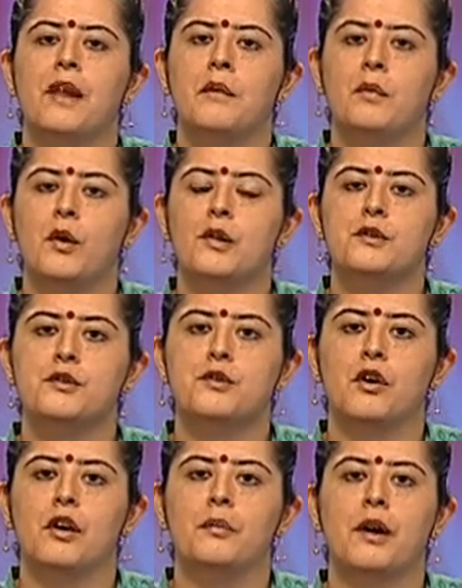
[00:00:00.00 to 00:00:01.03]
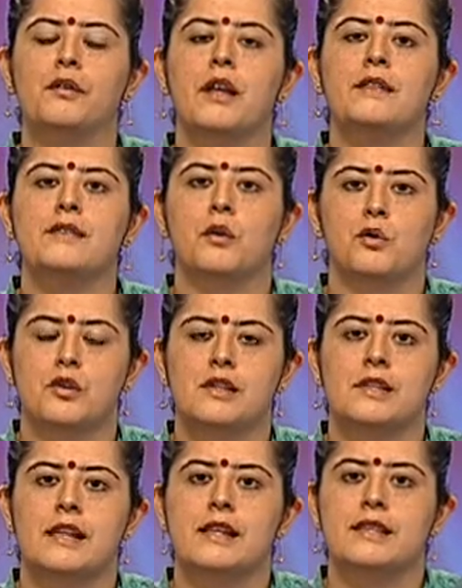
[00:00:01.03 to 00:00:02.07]
We also talk about their social
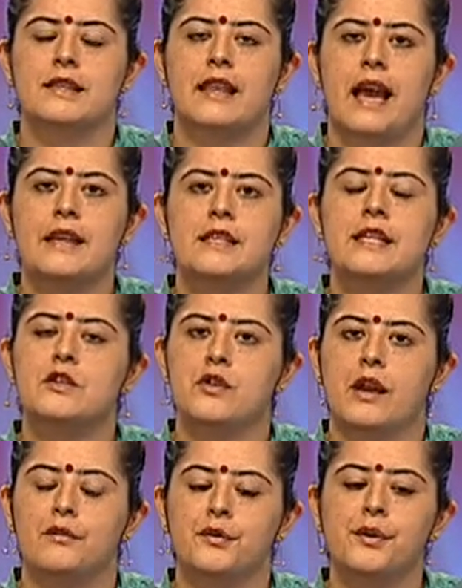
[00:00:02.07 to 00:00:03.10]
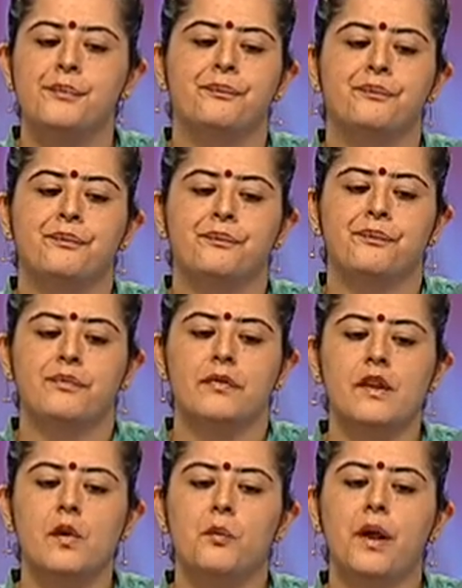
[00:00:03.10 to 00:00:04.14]
skills in that in general
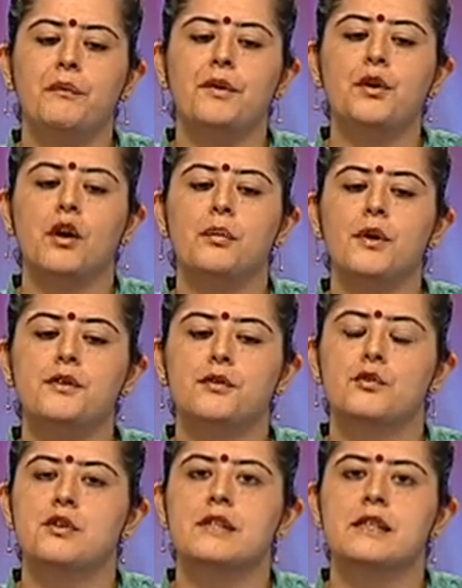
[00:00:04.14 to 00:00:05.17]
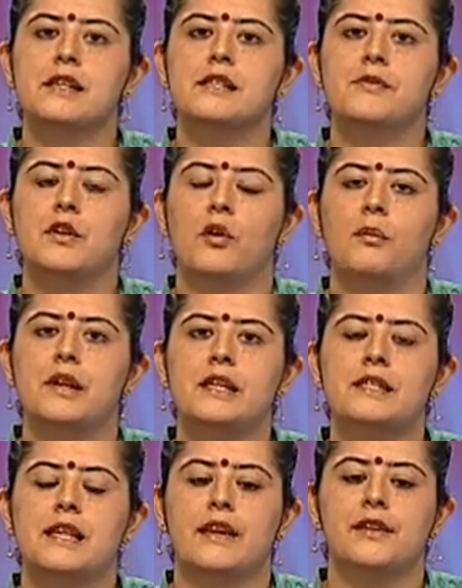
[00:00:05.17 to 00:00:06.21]
when we talk about social skills, we normally
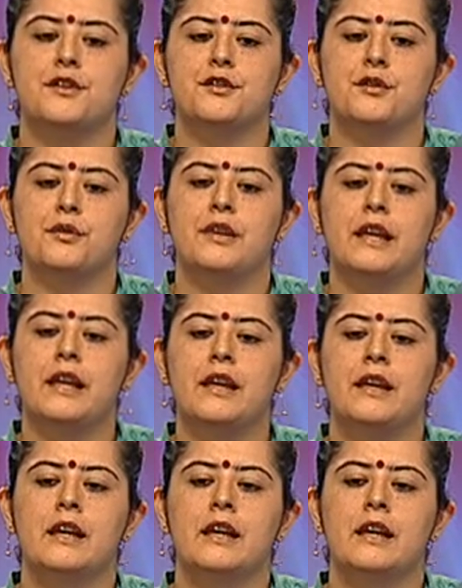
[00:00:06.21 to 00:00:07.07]
say that, you know, they